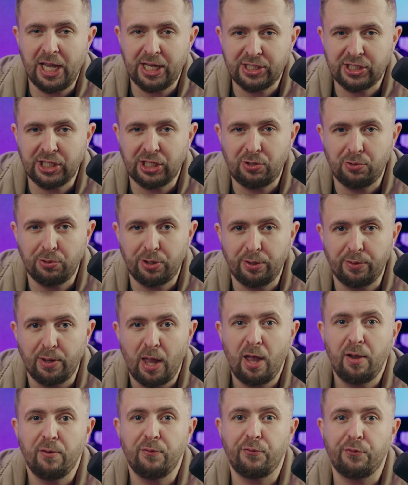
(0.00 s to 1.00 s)
executed
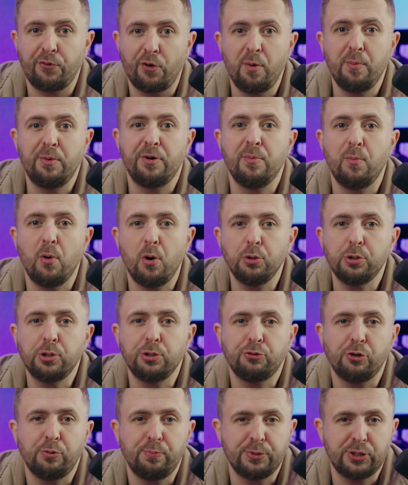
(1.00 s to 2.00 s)
from a remote
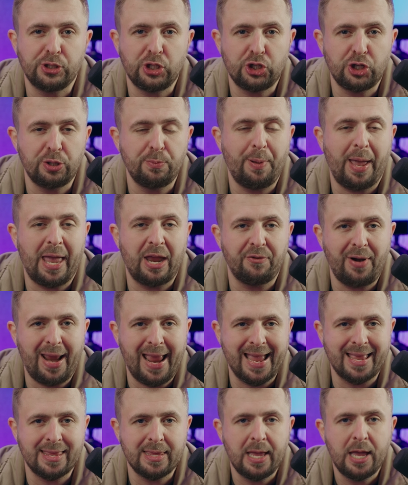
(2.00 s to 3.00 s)
control position by
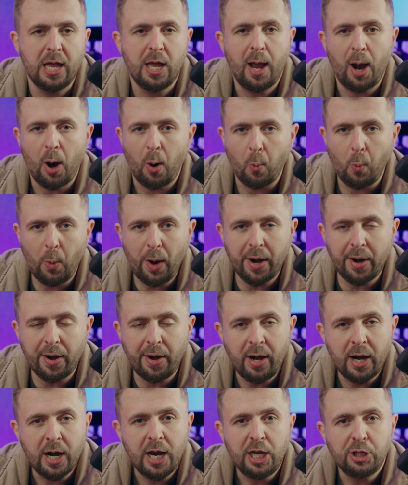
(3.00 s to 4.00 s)
Iran,
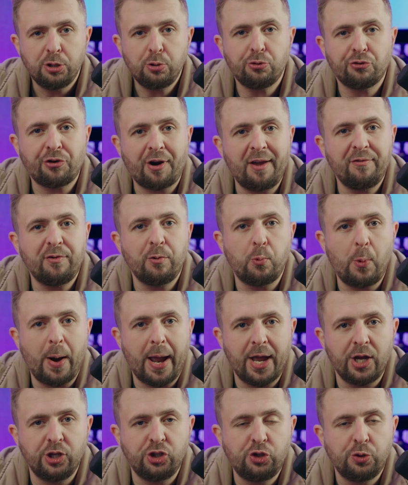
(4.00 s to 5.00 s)
were to drive a
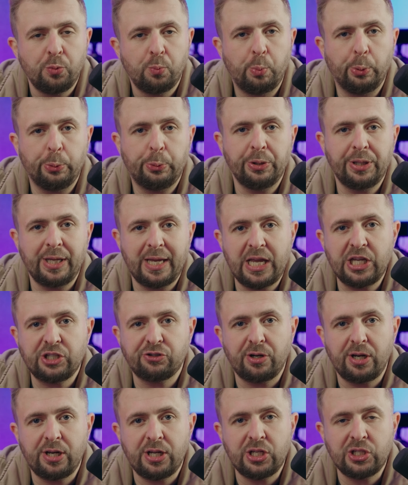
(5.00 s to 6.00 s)
wedge between the
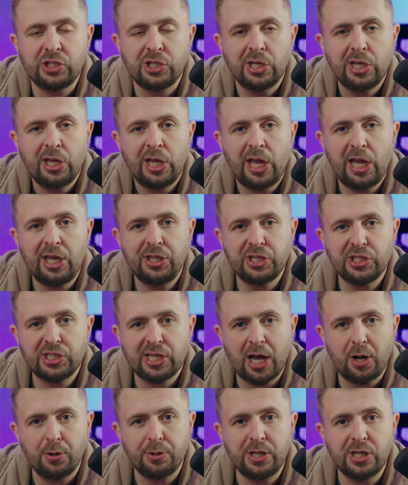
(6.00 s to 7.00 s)
Israelis and the
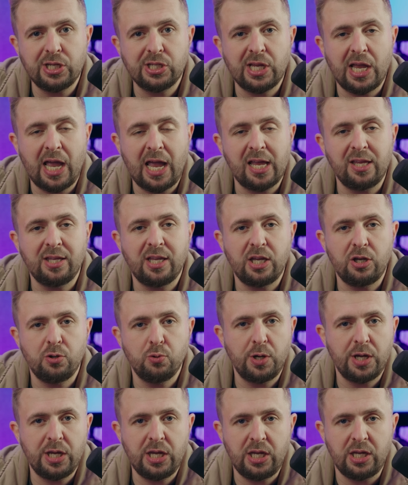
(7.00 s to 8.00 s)
Saudis and the
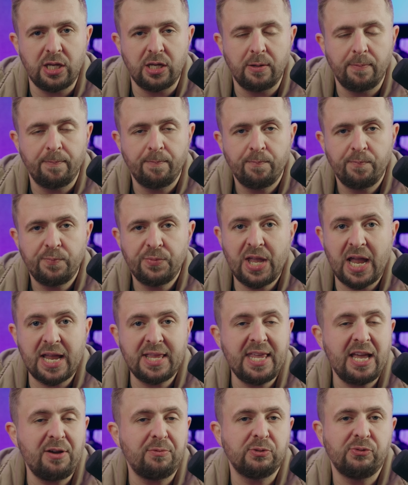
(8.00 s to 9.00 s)
UAE. The
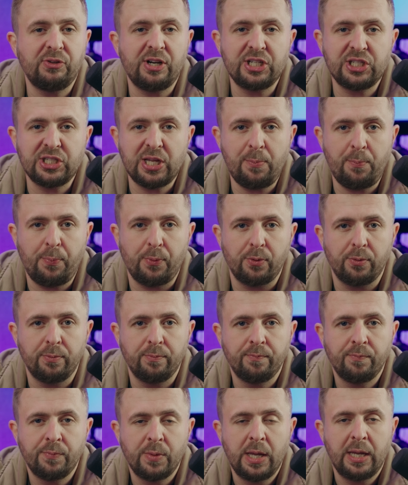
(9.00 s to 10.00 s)
idea was very simple
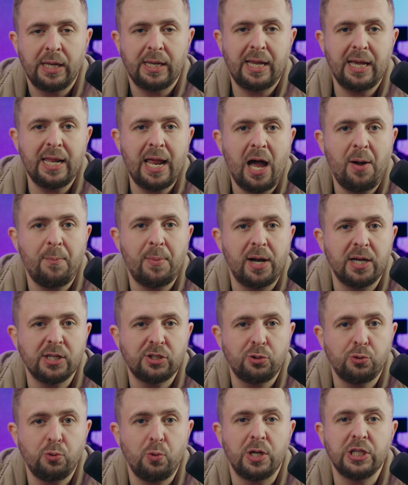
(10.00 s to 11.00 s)
get Hamas
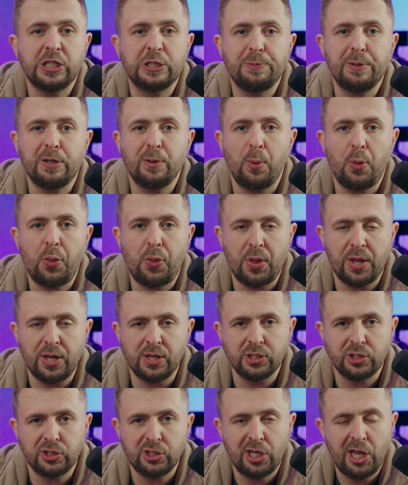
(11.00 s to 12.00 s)
to do unspeakable
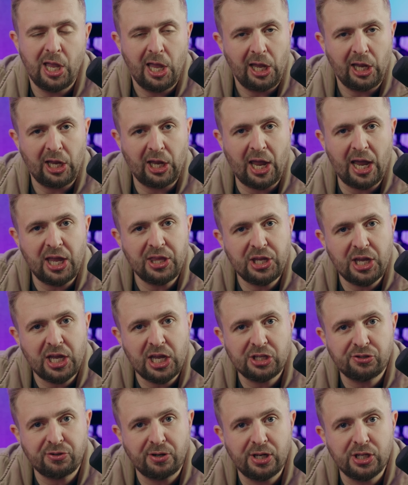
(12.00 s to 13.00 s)
things, get the
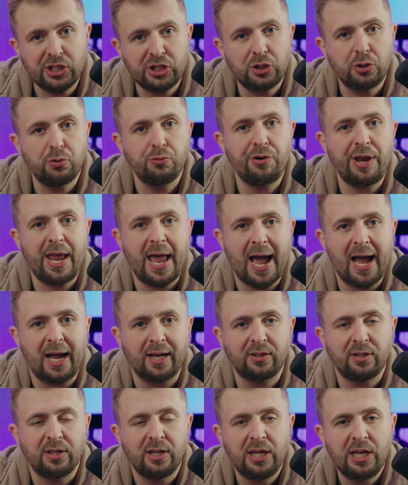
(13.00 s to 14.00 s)
Israelis to
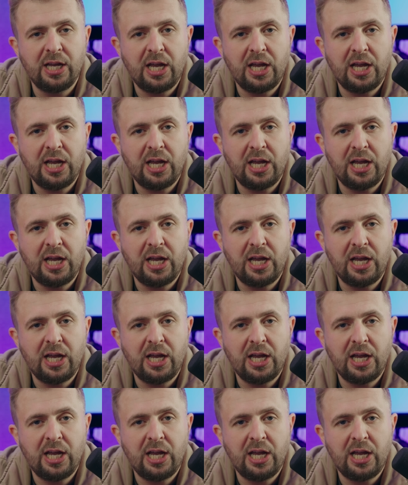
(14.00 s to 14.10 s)
react,